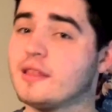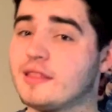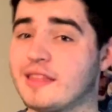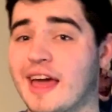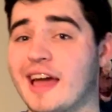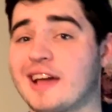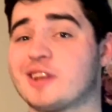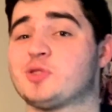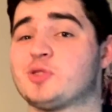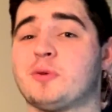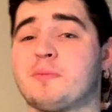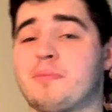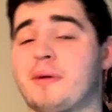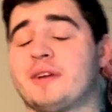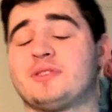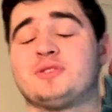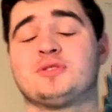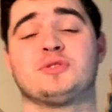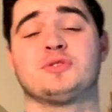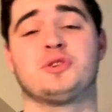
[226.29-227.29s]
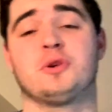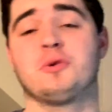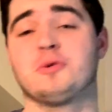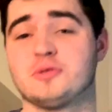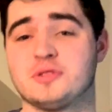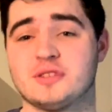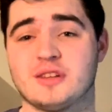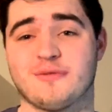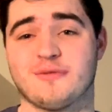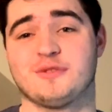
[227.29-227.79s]
The actual Impractical
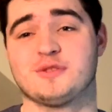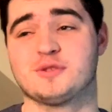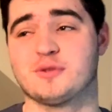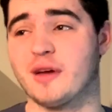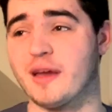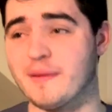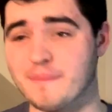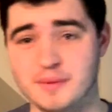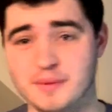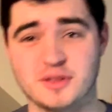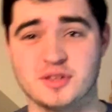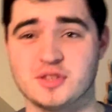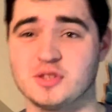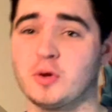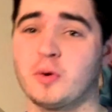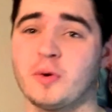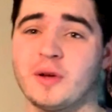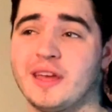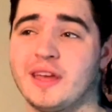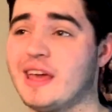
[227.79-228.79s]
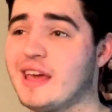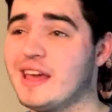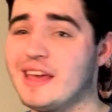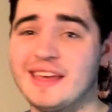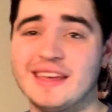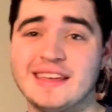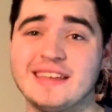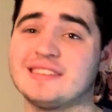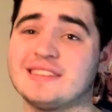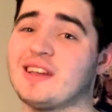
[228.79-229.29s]
Jokers stuff is great, but the story
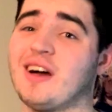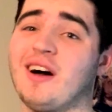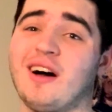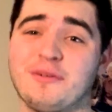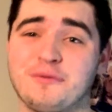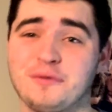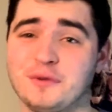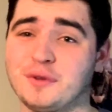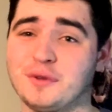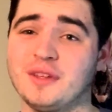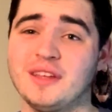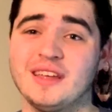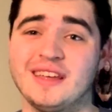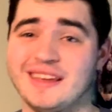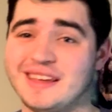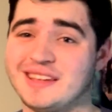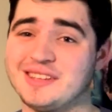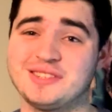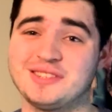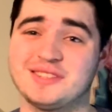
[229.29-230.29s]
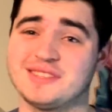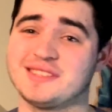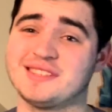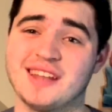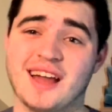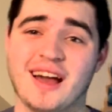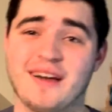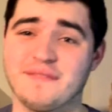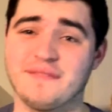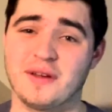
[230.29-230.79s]
is awful. It's just
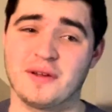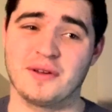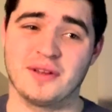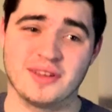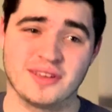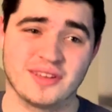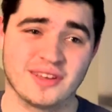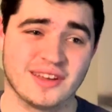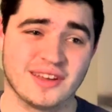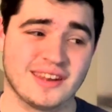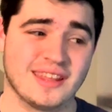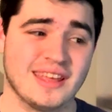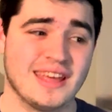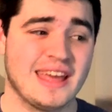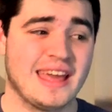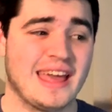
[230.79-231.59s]
not very good.